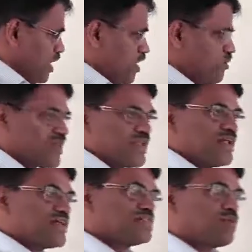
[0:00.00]
whether
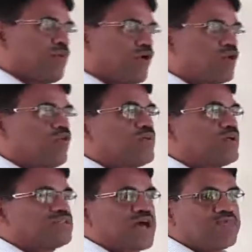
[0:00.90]
there is a
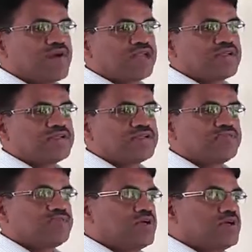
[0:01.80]
polynomial time algorithm
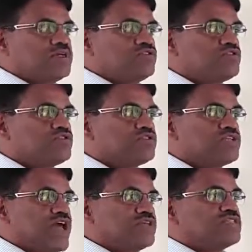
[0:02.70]
to
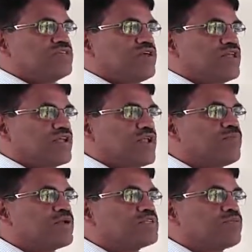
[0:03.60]
test whether a
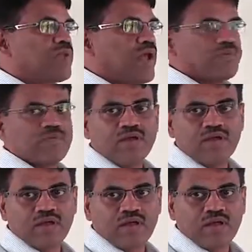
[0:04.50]
number is prime.
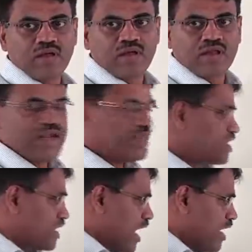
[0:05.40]

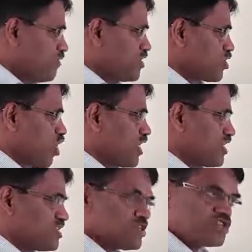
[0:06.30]
Right? We saw that
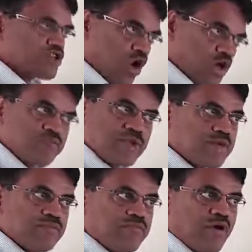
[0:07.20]
this is not a
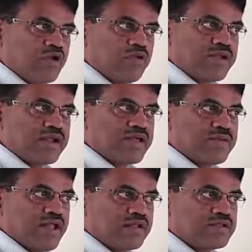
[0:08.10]
prime polynomial
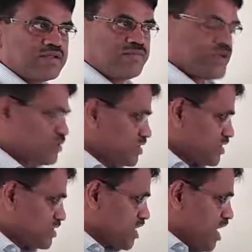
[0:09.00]
time algorithm because this
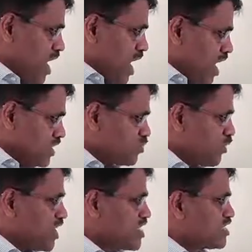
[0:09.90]
is
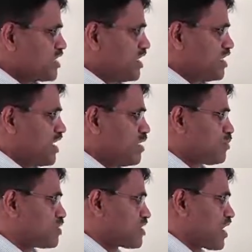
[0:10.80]
exponential in the
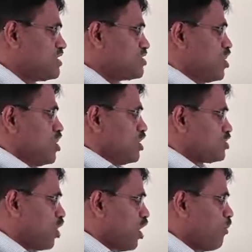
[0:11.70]
input size.
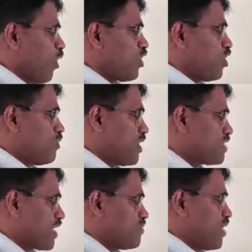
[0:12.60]
So a polynomial
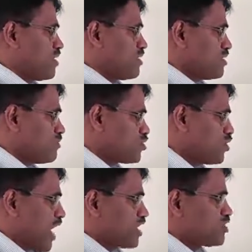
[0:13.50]
time algorithm should
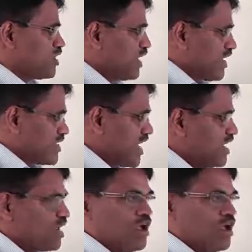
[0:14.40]
actually take